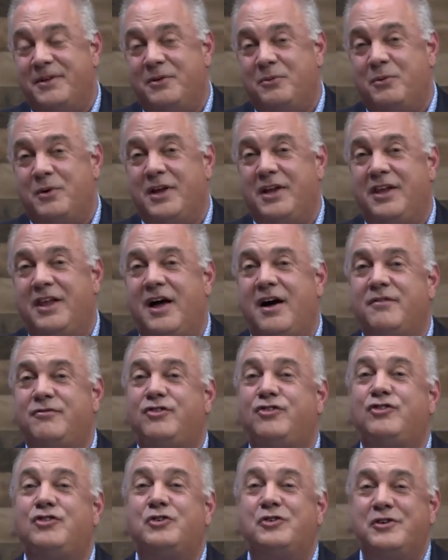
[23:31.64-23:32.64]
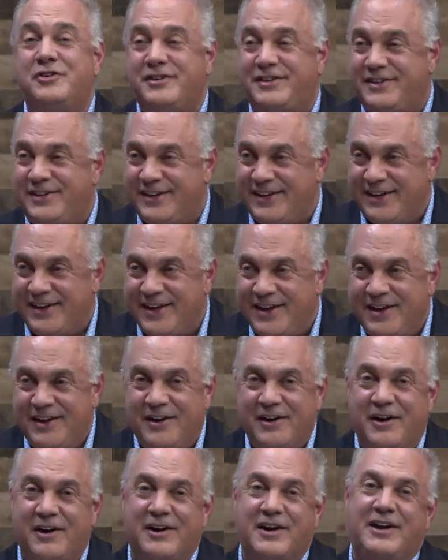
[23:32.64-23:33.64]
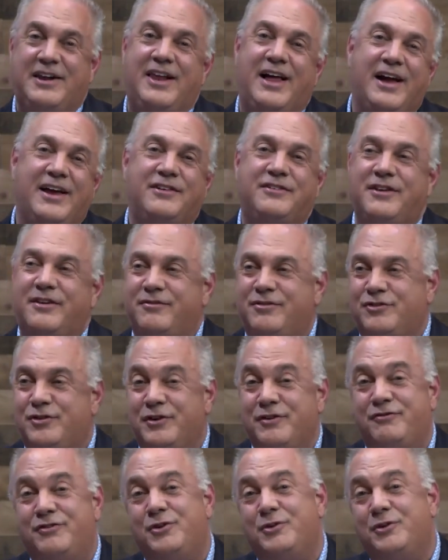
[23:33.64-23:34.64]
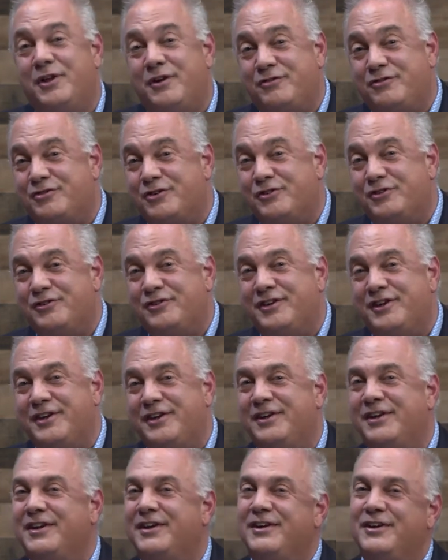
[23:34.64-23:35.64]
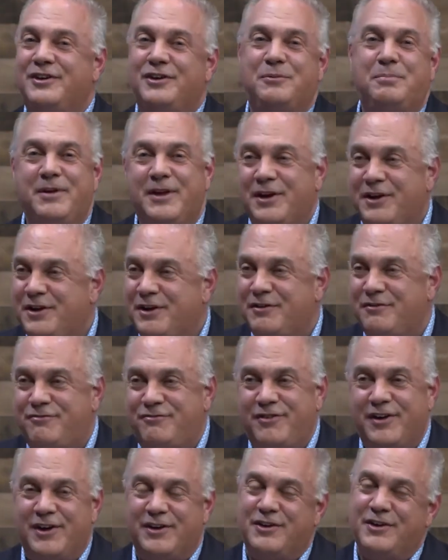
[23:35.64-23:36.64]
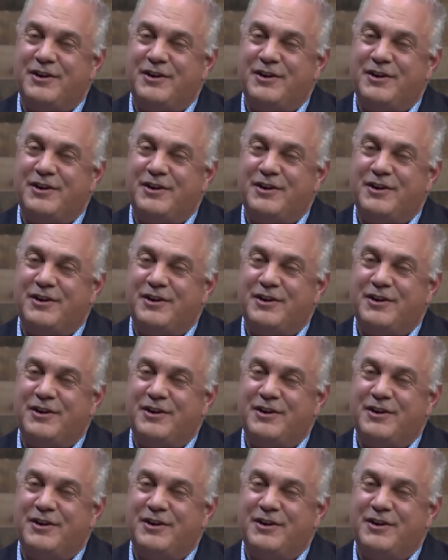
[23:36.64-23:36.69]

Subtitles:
We love certainty. Our clients love certainty. If you love certainty, you'd be a good fit. You're